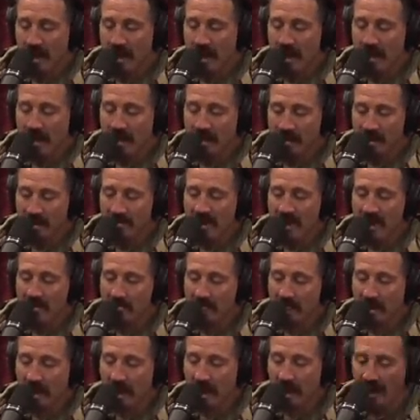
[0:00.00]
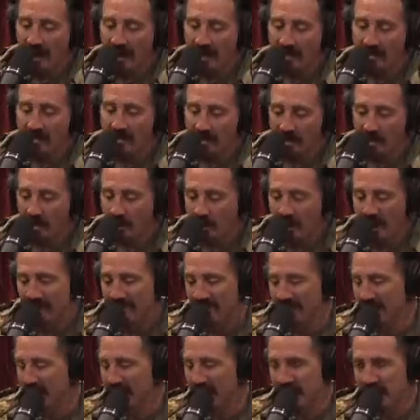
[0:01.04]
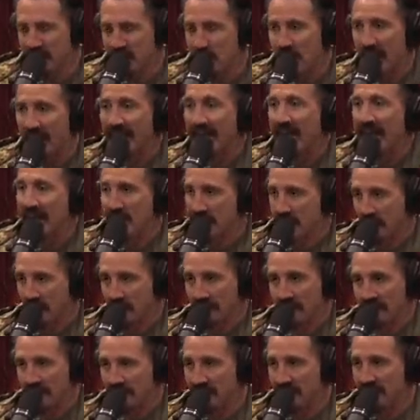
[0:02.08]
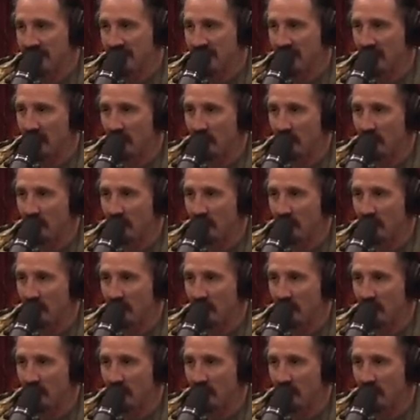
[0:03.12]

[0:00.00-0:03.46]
and the FBI, you know, we have these gigantic lists